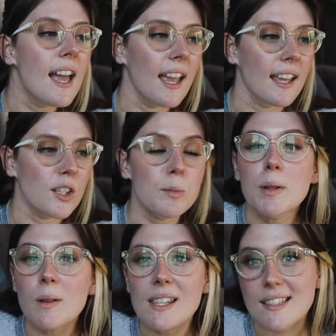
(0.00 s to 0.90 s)
and you'd
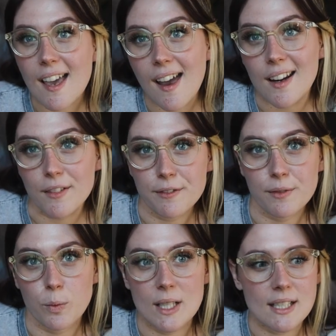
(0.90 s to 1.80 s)
be really sad if
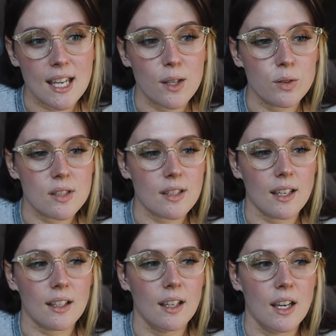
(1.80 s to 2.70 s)
one day you just
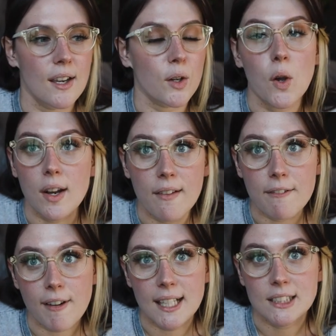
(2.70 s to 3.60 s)
like
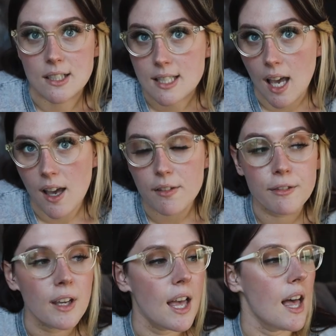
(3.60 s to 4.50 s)
couldn't find their
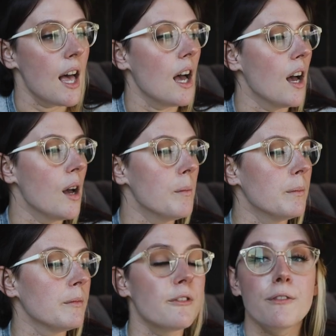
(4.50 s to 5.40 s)
stuff,
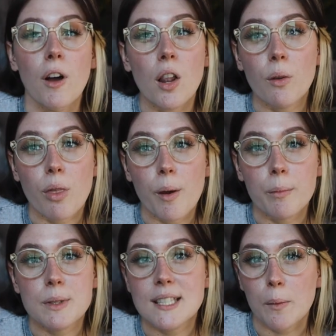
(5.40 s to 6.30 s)
um, follow
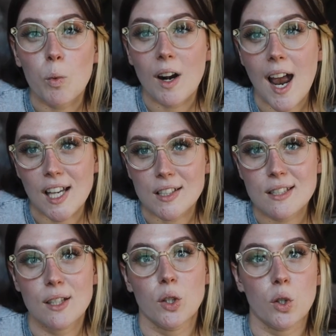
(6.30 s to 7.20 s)
them somewhere
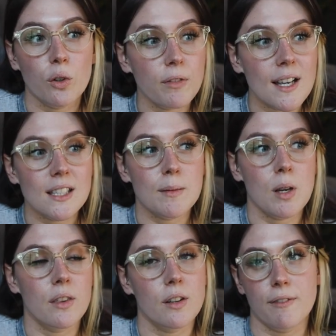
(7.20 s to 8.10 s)
else. Go find them
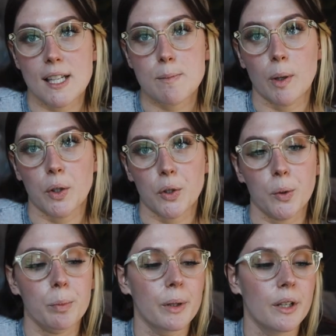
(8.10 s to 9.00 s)
on their Facebook
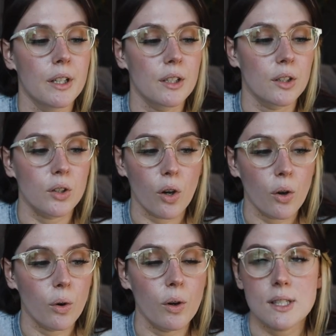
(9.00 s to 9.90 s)
group,
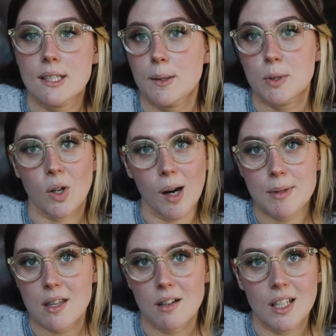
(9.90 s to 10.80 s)
go
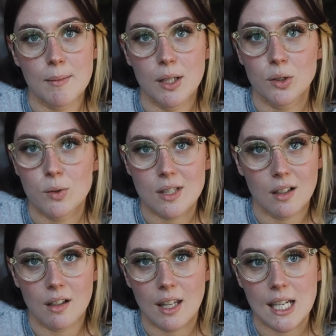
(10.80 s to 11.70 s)
subscribe to their email
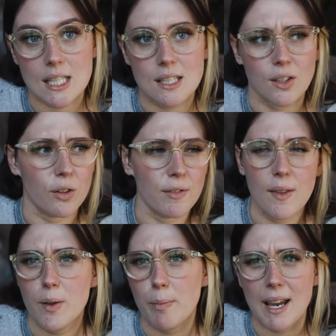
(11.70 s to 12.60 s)
newsletter list, go
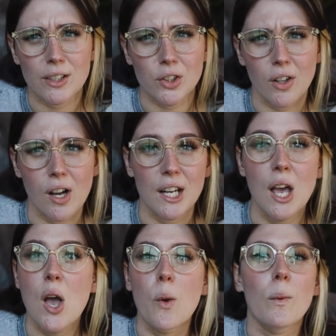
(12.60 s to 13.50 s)
find their Patreon,
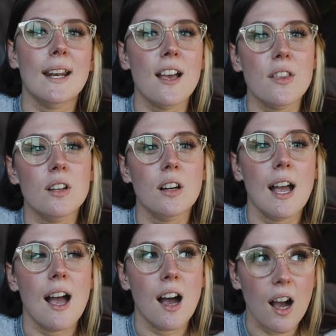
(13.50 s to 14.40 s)
whatever
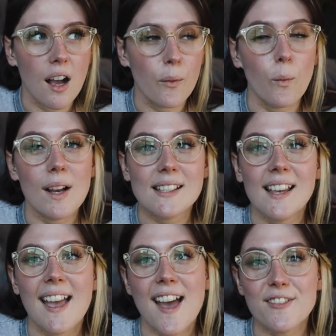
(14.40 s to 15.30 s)

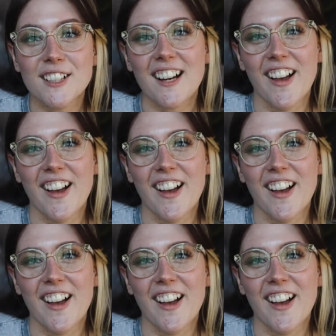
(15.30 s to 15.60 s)
whatever